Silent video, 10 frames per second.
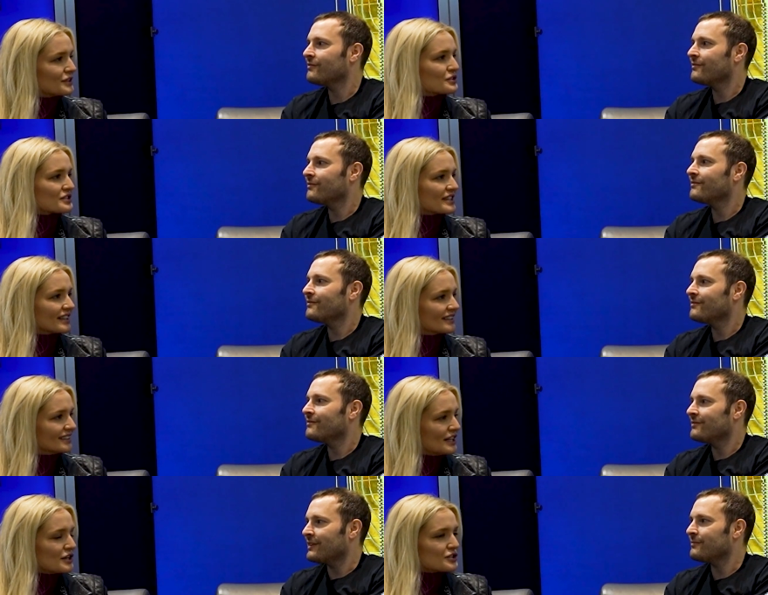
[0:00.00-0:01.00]
Speaker 1: Interesting.
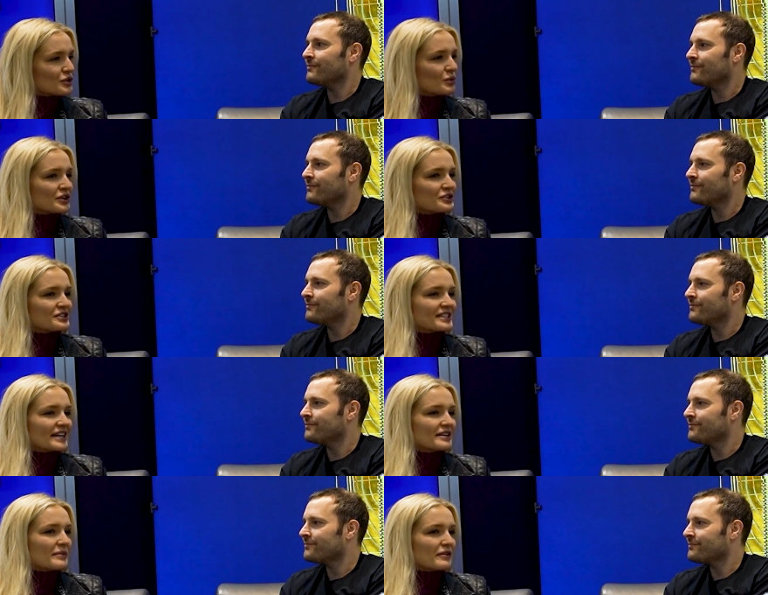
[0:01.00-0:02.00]
Yeah. So, what are you
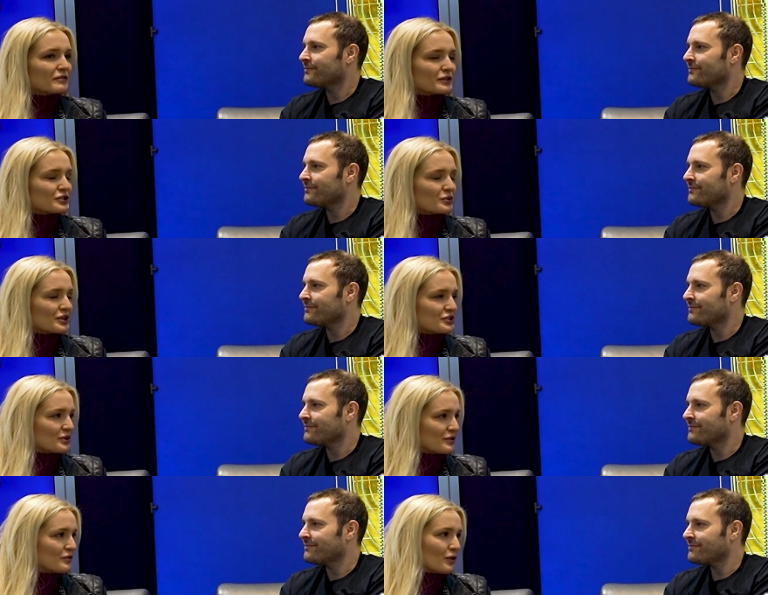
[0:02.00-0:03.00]
excited about for
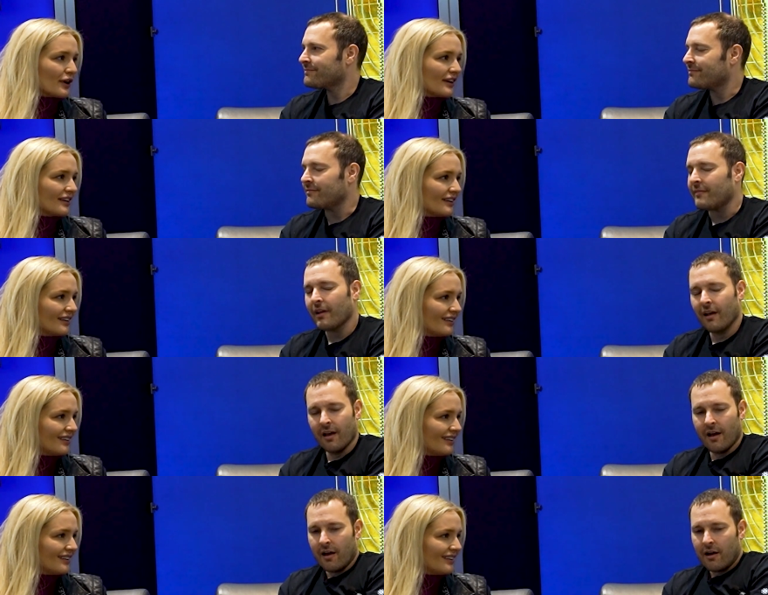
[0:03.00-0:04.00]
2024?
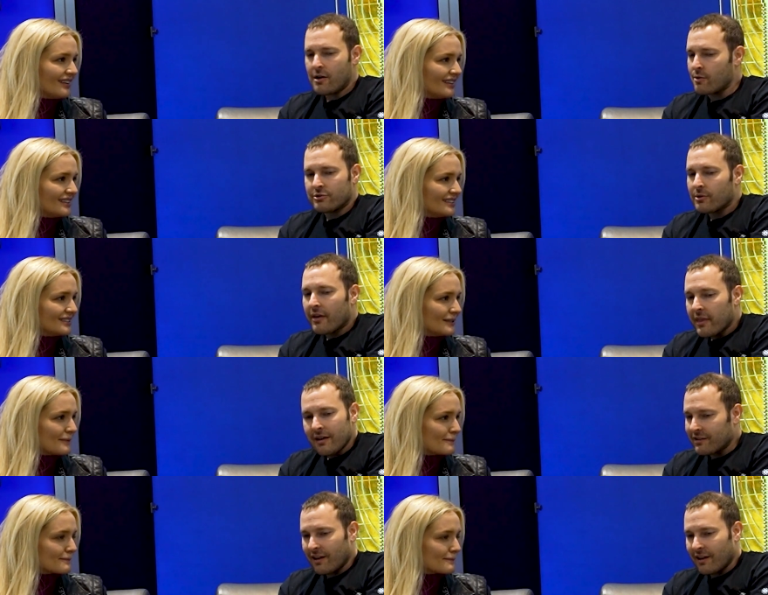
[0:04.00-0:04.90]
Speaker 2: Oh, so I think